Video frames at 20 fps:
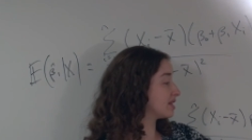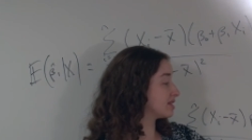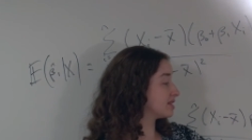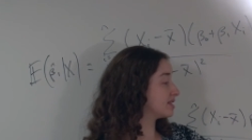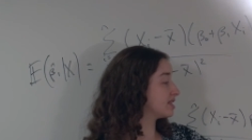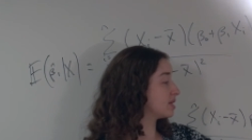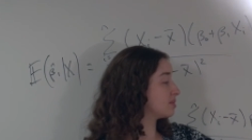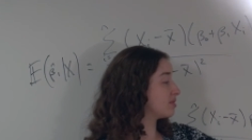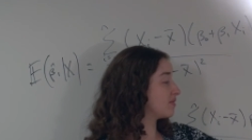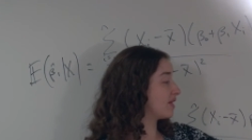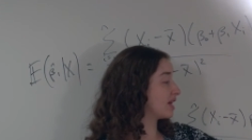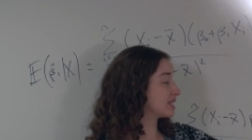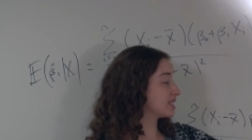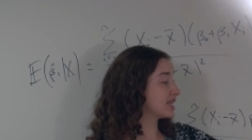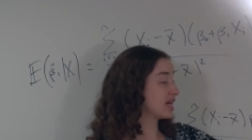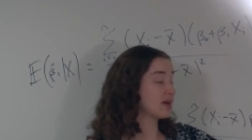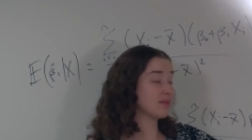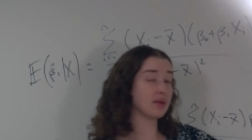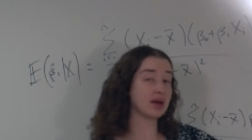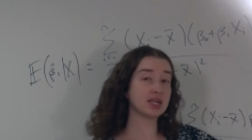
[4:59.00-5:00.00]
the sum of
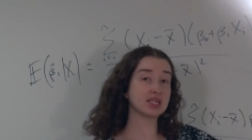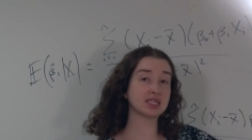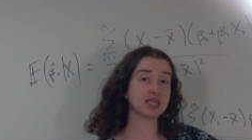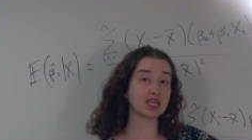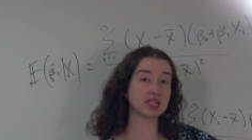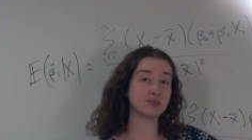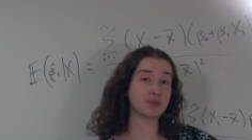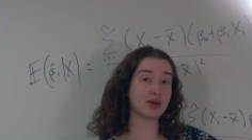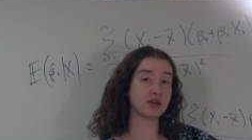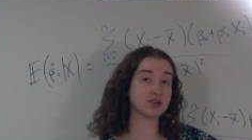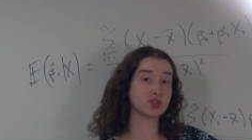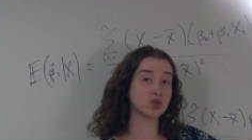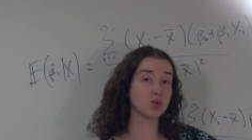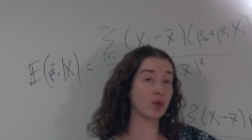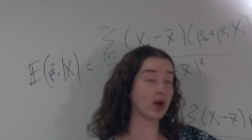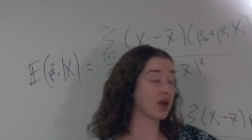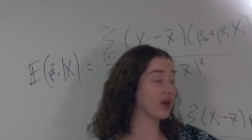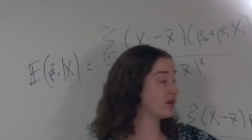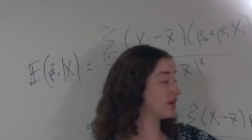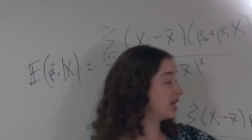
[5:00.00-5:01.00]
xi minus x bar
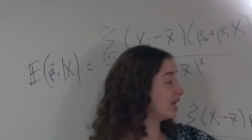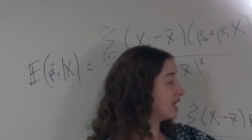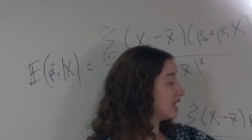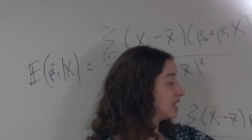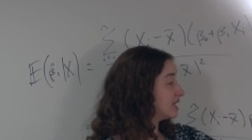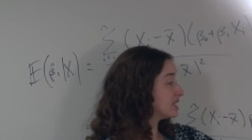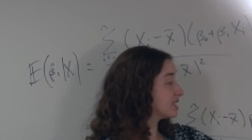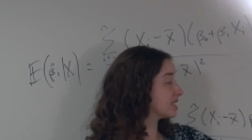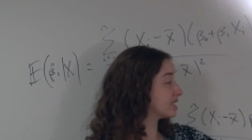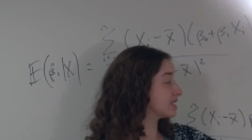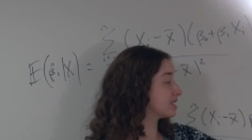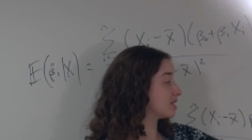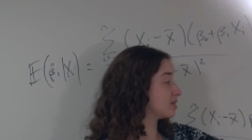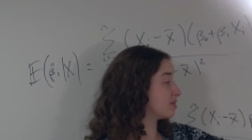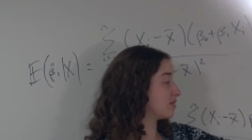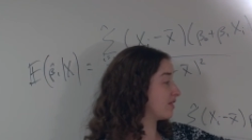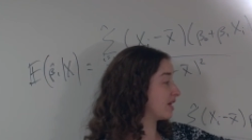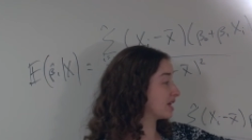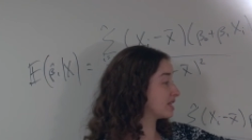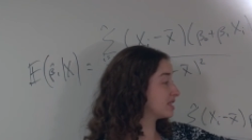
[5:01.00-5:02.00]
squared is the sum
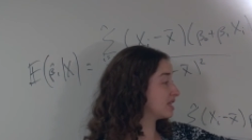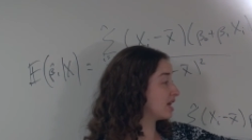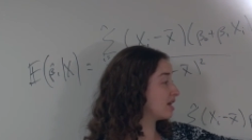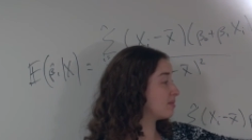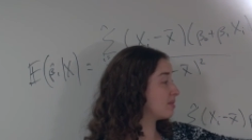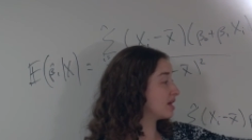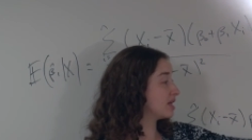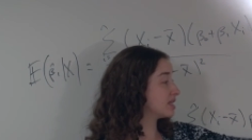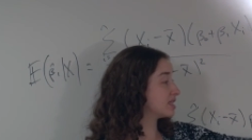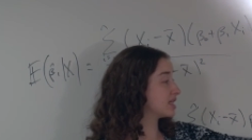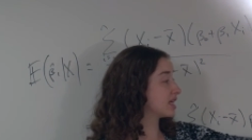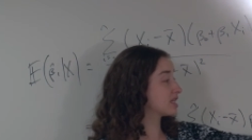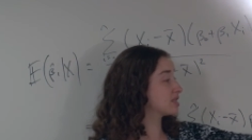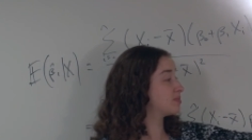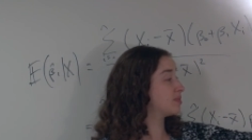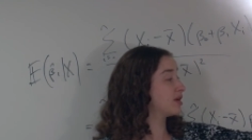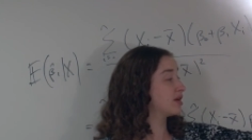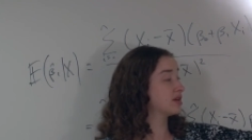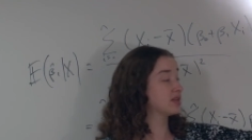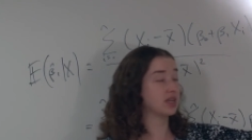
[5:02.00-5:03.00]
of xi minus x
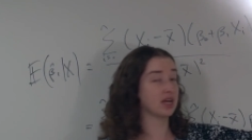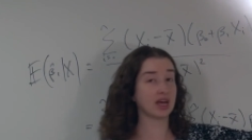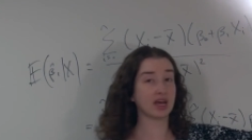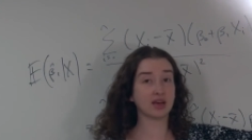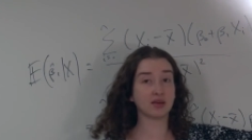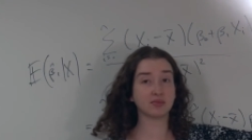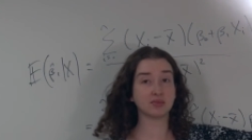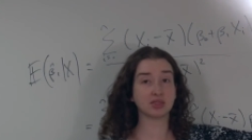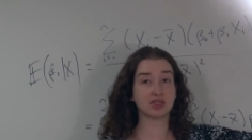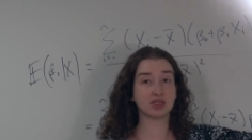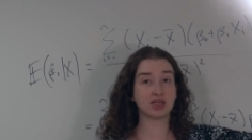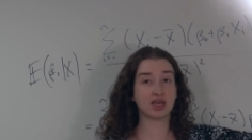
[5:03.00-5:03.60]
bar times